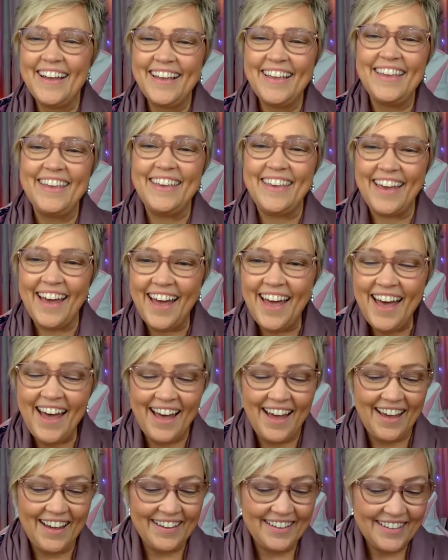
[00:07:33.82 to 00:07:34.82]

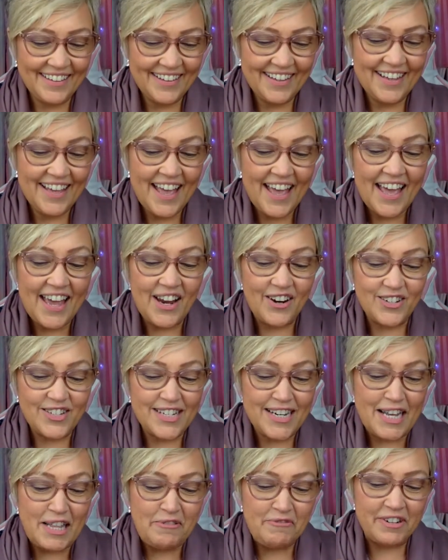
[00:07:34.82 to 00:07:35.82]
Yeah. Here's
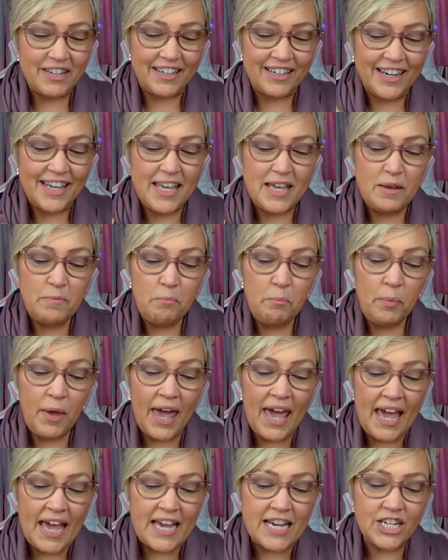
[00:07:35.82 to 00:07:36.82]
another one.
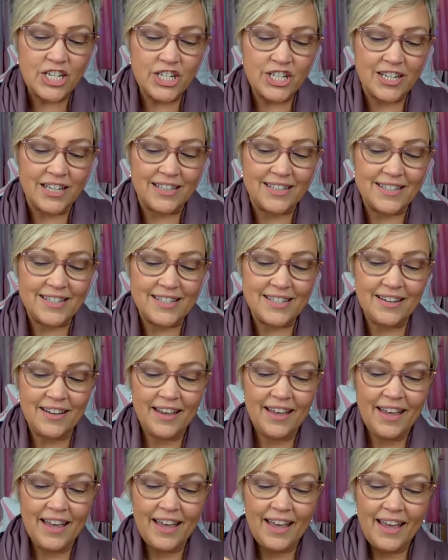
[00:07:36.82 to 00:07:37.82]
Impatience
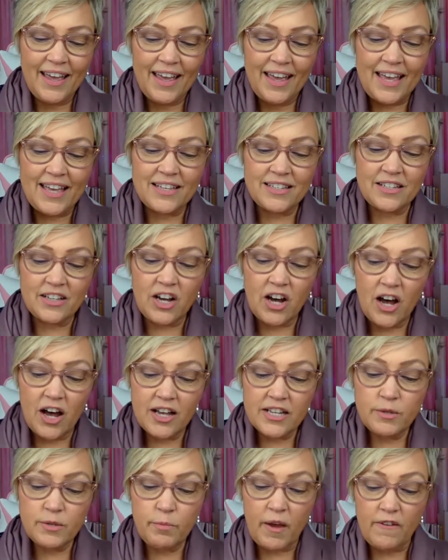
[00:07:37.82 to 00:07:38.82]
is
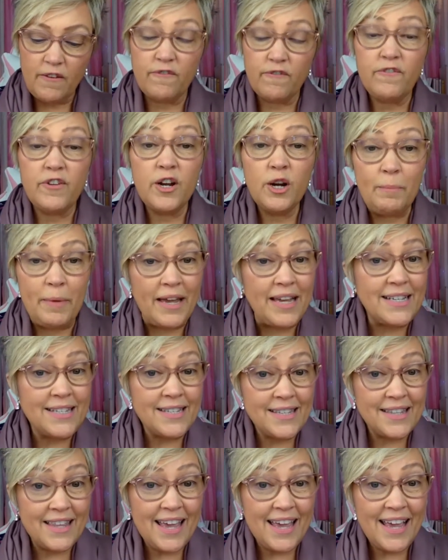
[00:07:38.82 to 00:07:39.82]
caused by
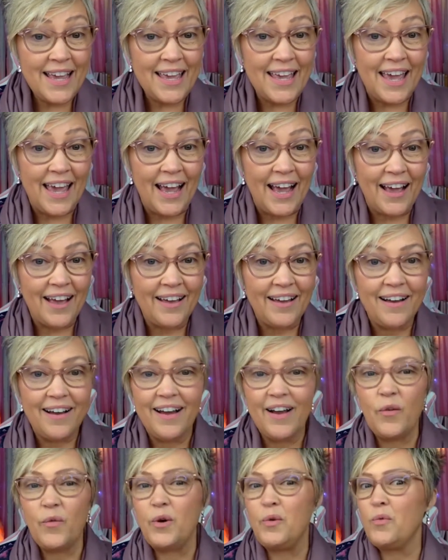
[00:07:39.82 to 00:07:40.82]
fear-based thinking.
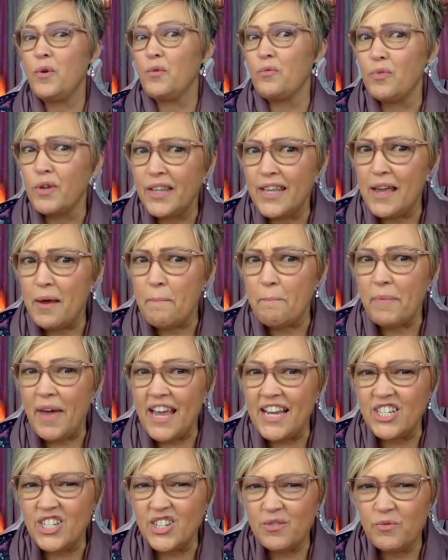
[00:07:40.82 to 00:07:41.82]
When we're really
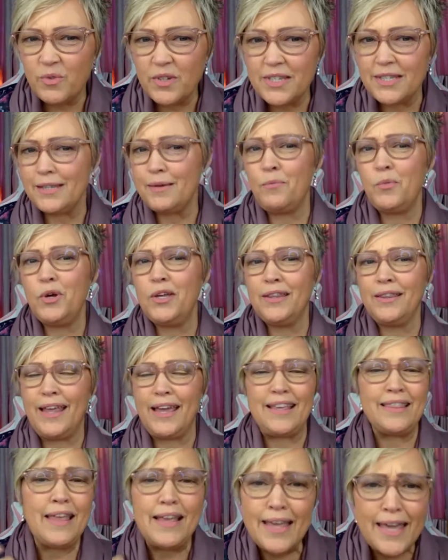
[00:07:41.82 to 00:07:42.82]
impatient with someone,
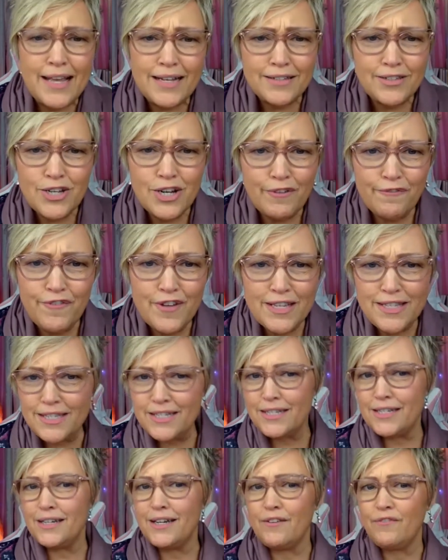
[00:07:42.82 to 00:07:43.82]
like they can't talk fast
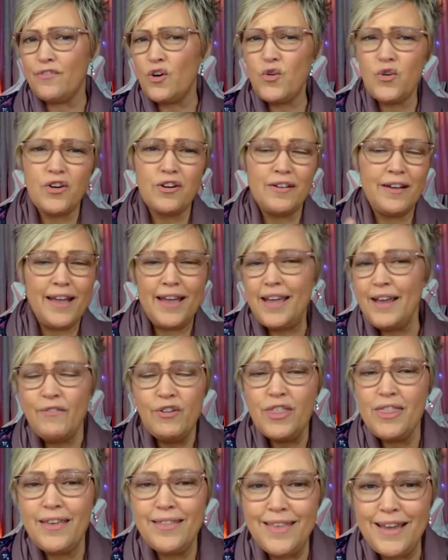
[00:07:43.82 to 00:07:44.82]
enough, or
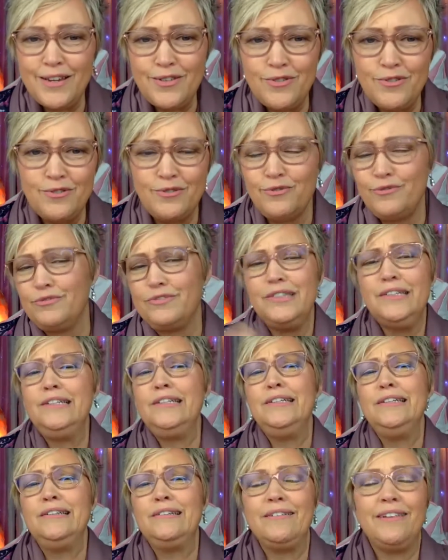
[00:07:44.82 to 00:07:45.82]
everything they do,
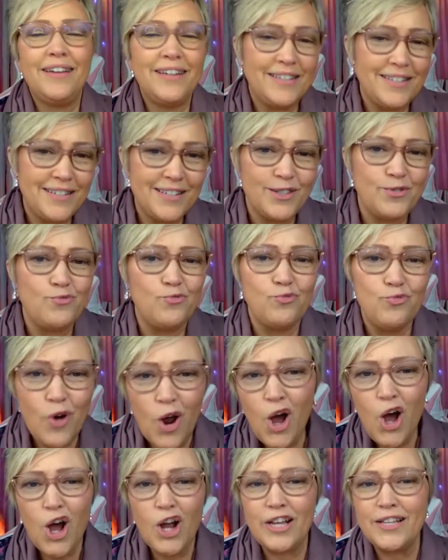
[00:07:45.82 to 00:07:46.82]
it's just
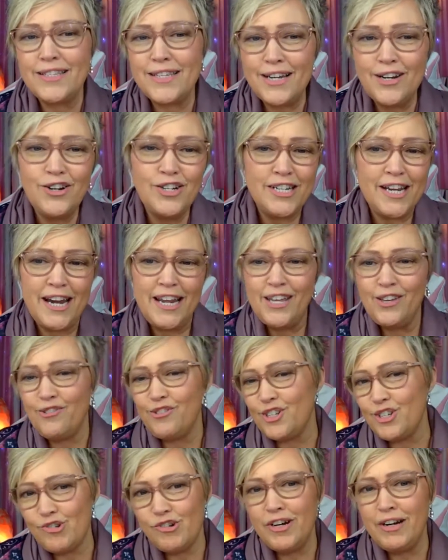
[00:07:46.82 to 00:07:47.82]
wrong. It's irritating you.
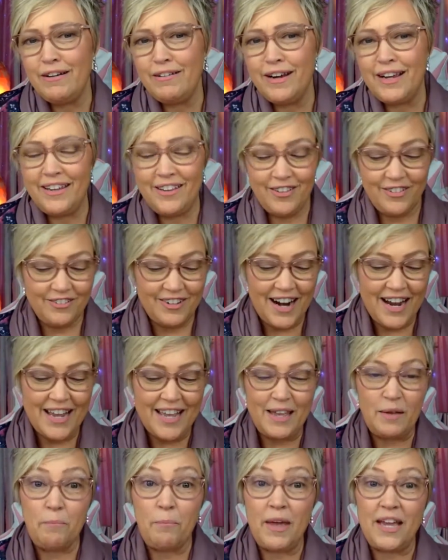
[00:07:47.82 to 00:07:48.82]
It's triggering you, right?
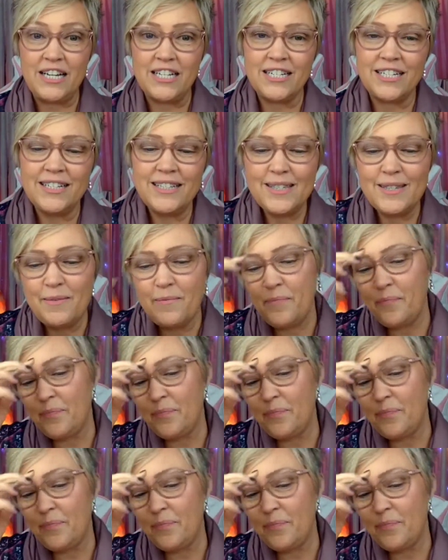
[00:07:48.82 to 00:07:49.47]
Impatience.